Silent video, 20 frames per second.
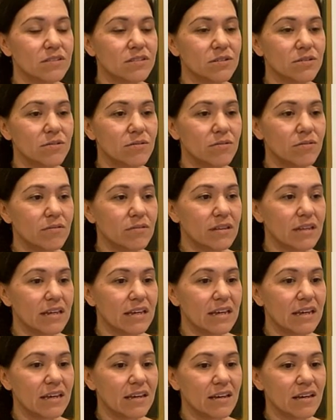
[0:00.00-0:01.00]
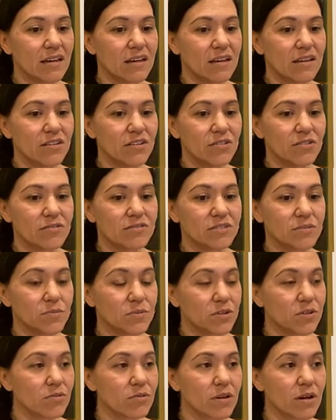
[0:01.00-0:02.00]
do like uh, you know some
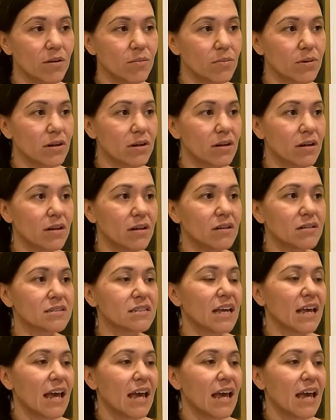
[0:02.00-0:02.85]
cucumbers,